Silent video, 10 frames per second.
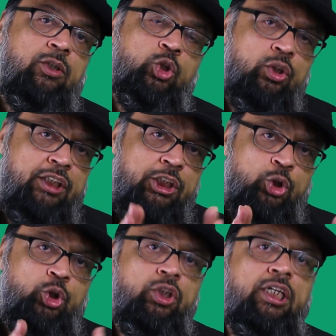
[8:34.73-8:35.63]
So this
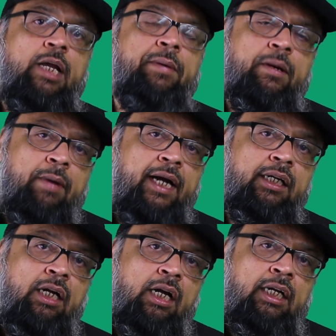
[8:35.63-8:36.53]
you should keep in
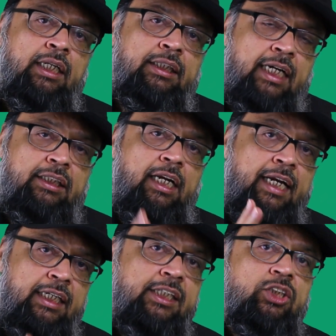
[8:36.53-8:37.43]
mind, that the
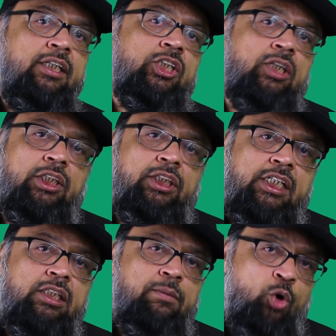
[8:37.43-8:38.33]
latest research
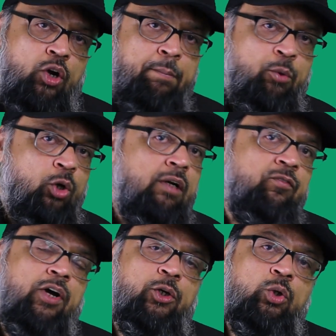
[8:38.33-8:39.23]
is more
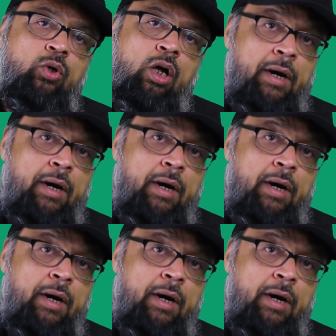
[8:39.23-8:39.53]
important for you.